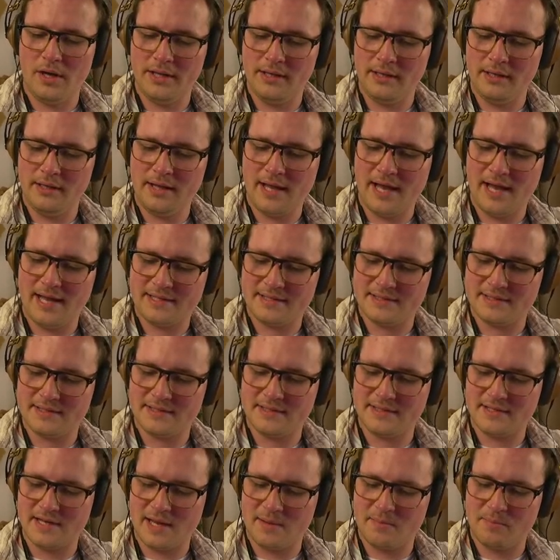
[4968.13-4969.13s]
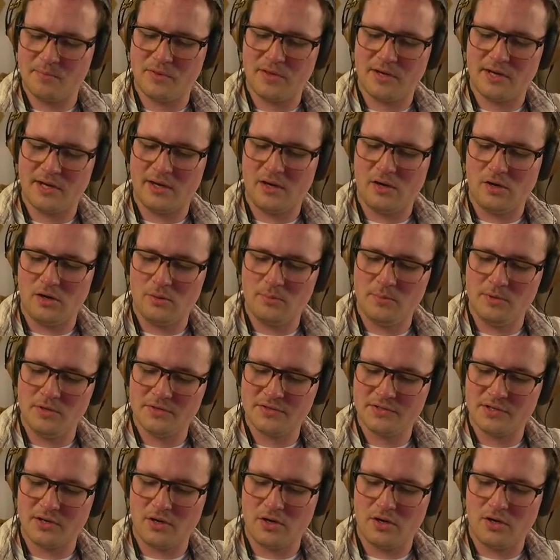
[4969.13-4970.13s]
last step that I
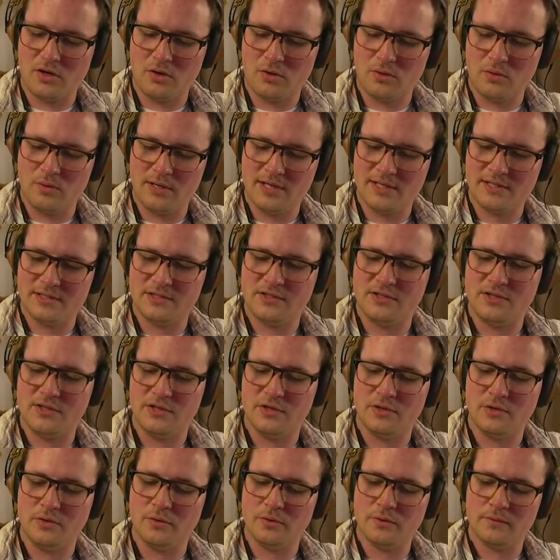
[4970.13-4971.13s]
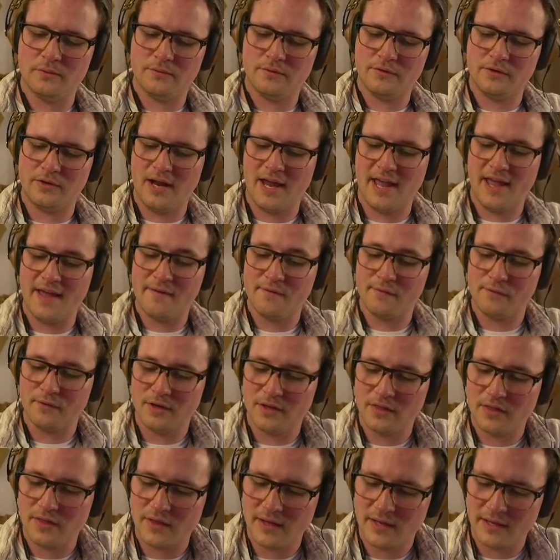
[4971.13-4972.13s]
almost always do for
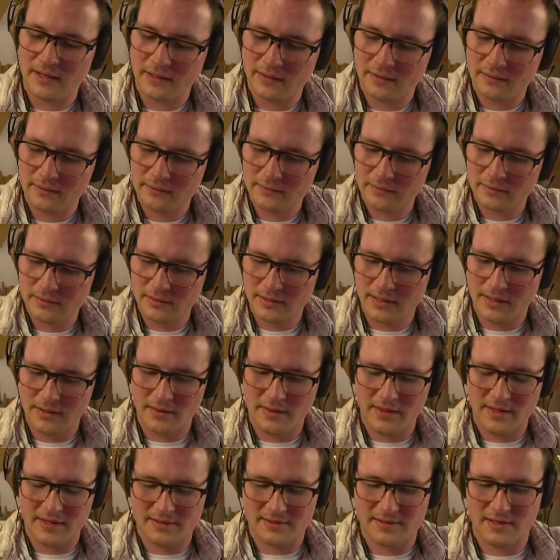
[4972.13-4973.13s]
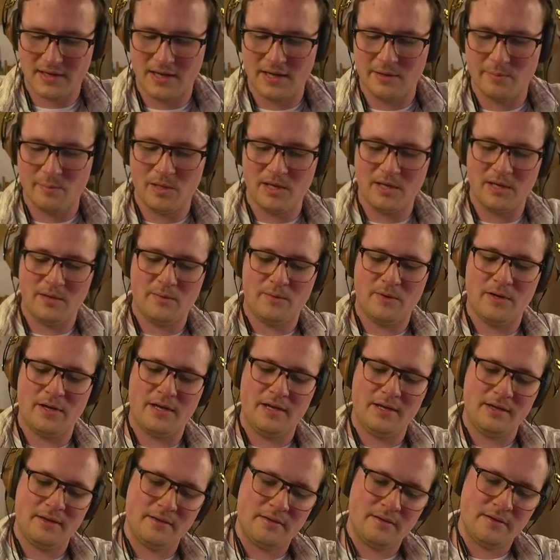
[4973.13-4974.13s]
everything, in this game
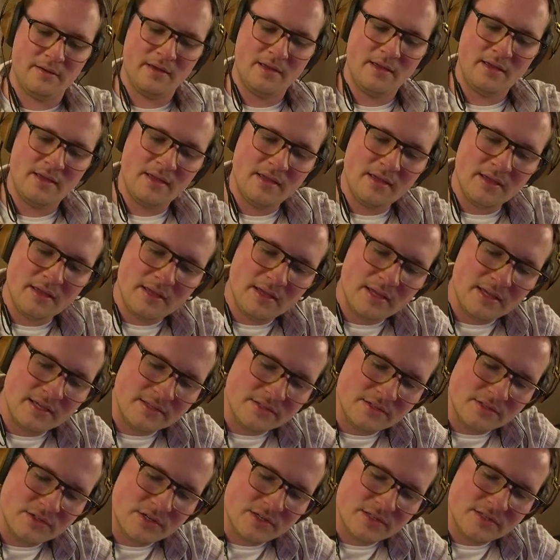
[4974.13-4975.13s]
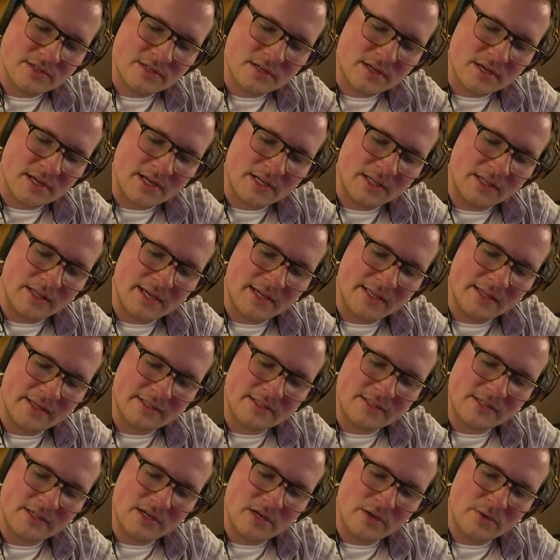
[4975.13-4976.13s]
anyway, is just, I like
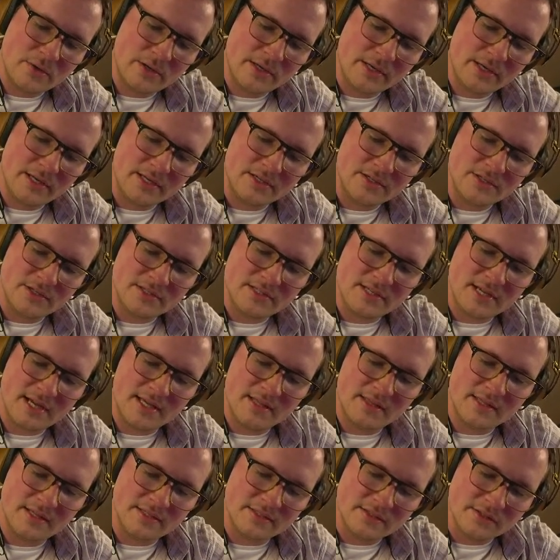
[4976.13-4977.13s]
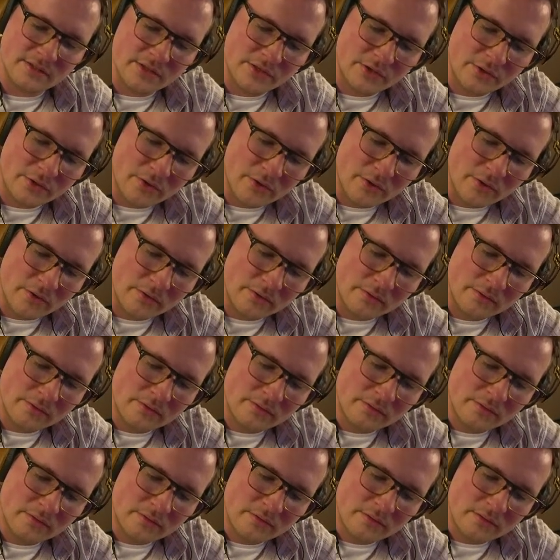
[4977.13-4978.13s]
to go in and just add these little,
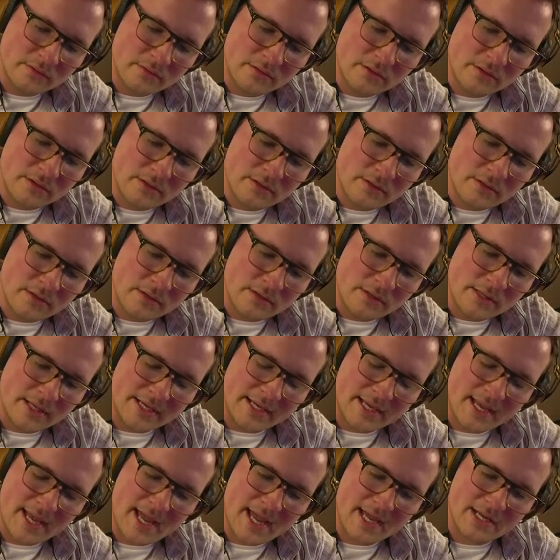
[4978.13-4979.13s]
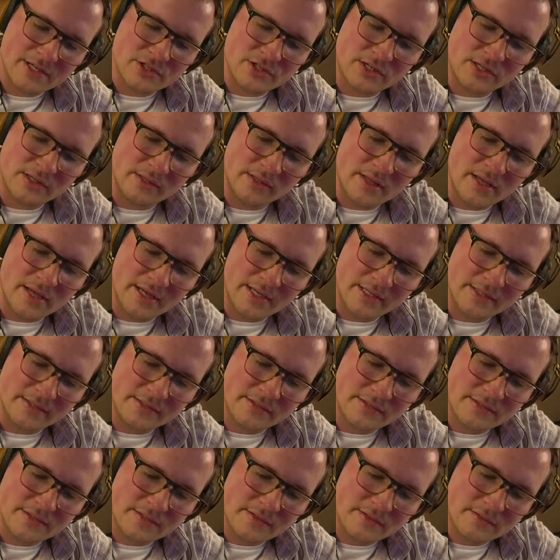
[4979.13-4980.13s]
like, hatching
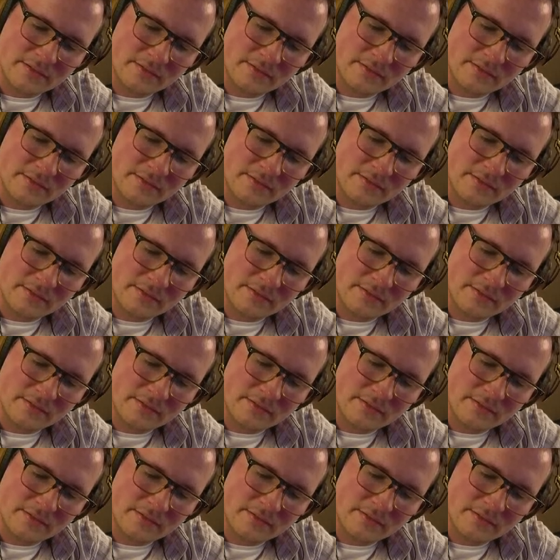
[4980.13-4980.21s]
lines